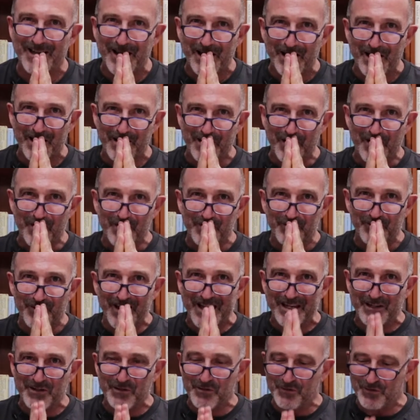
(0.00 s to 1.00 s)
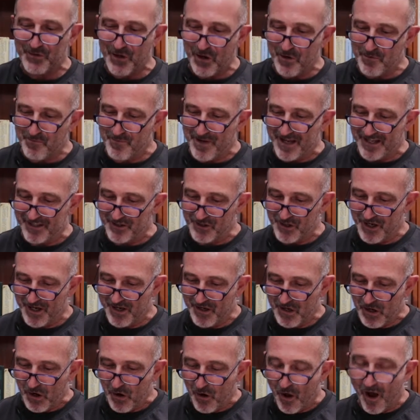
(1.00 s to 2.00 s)
Hello, thank you so much.
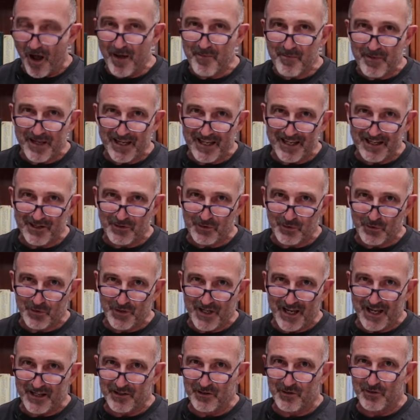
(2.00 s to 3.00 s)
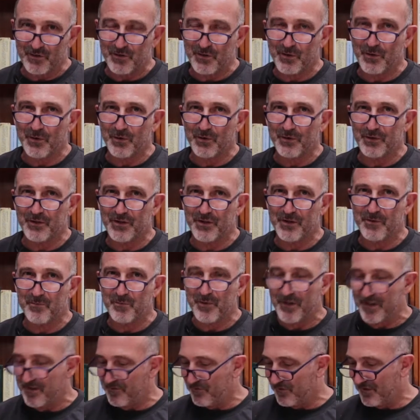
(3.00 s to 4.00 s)
I'm here today to talk to you
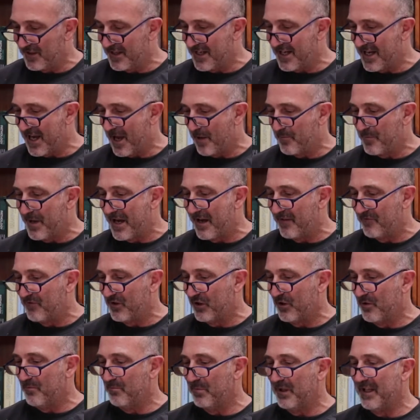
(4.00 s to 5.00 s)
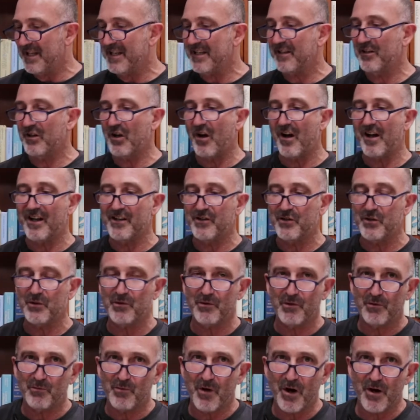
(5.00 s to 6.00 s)
briefly about the Complete Guide to
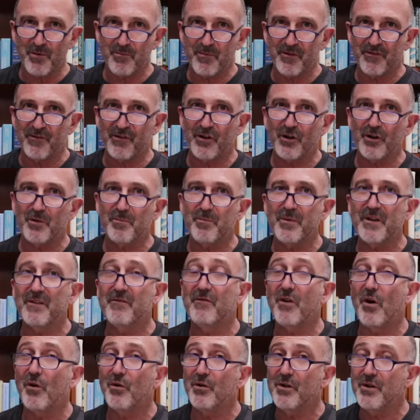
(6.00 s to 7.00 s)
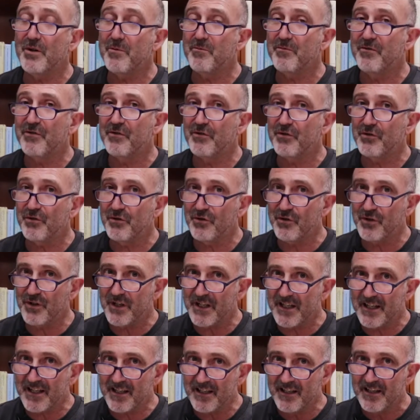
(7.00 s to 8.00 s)
Aromatherapy Volume
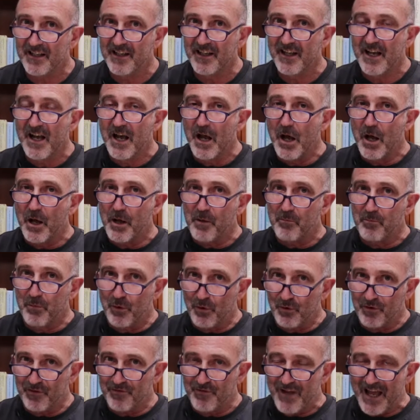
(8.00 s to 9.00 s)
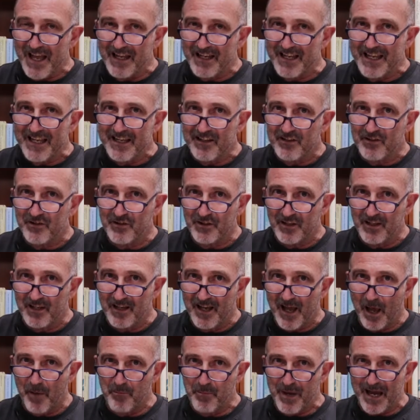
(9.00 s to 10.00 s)
3 book that is
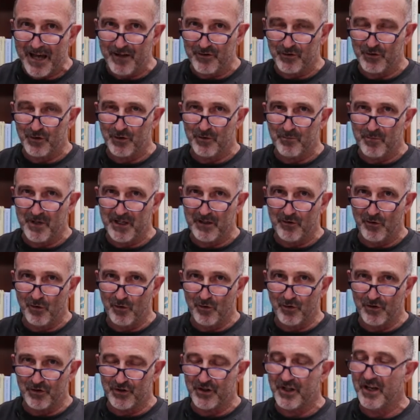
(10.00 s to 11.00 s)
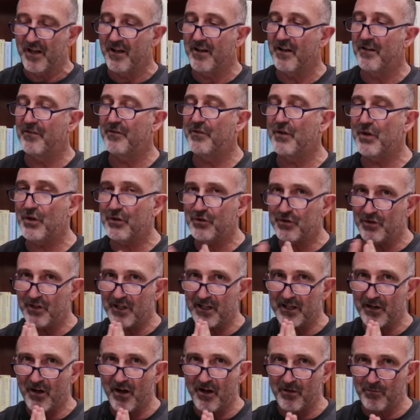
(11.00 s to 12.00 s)
about to be launched.
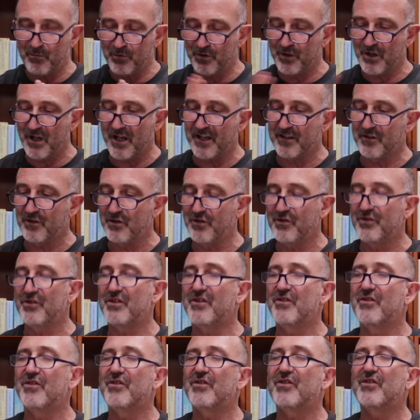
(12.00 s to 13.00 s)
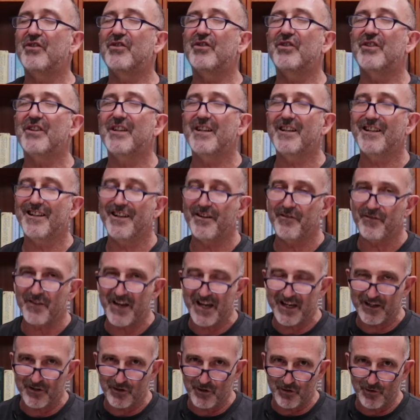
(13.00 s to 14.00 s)
Firstly, I would like to sincerely
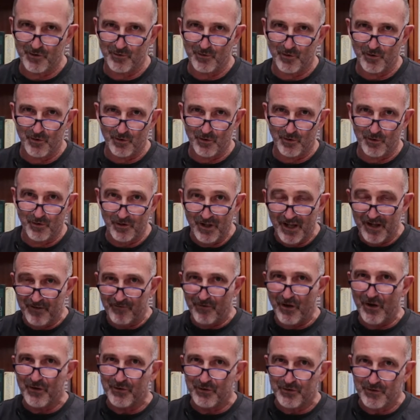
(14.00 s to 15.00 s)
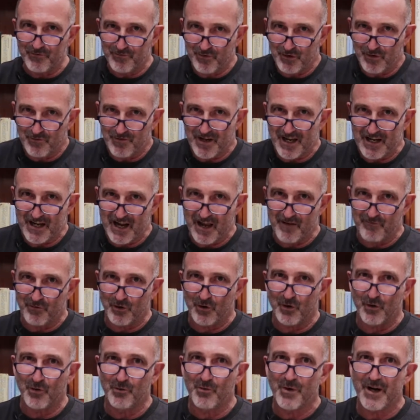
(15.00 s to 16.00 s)
thank you all, those of you that have
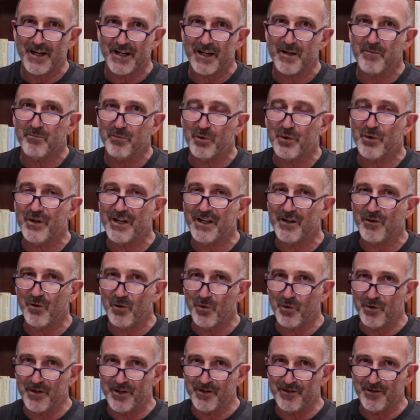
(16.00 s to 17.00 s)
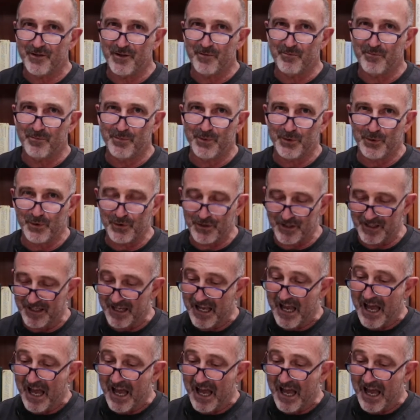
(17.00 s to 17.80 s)
already pre-ordered the book.